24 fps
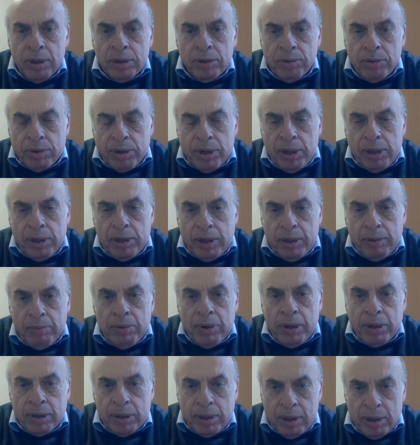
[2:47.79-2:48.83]
to kill him,
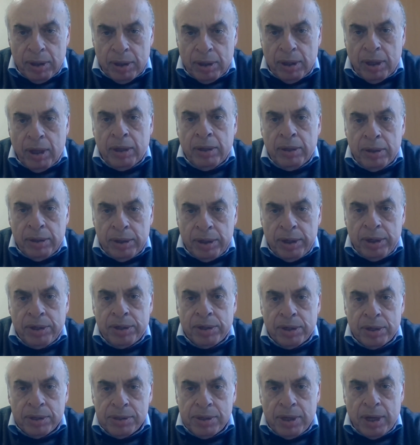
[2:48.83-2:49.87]
and he
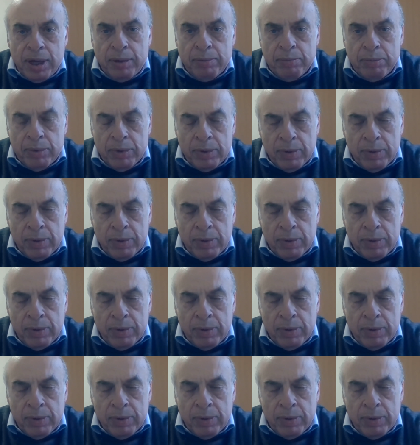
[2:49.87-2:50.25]
reached his aim.